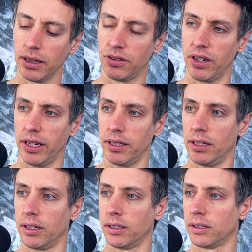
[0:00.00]
It's a
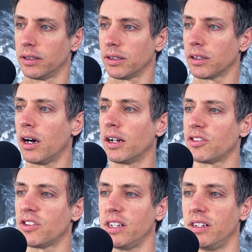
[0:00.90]

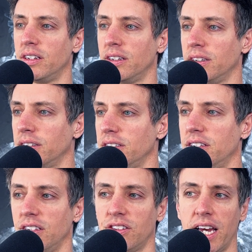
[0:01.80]
constant
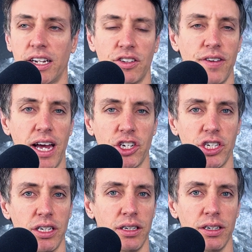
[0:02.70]

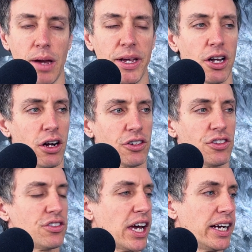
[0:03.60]
dissatisfaction. I mean, our
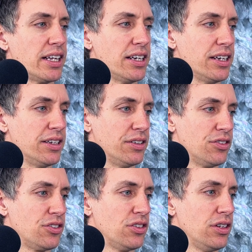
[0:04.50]
society
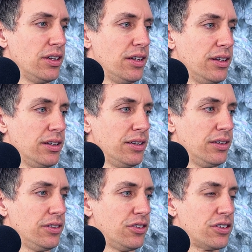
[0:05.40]
is
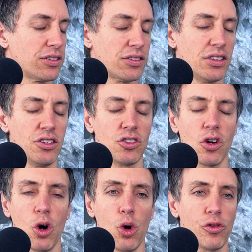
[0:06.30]
just
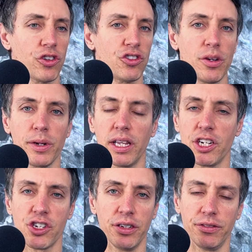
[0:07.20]
this
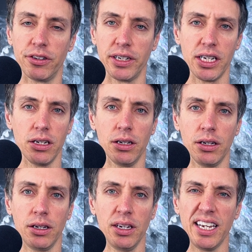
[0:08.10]
overstimulation of greed
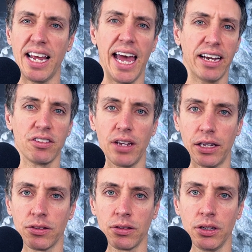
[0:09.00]
and
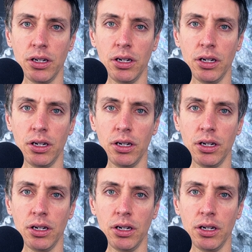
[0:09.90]
excess.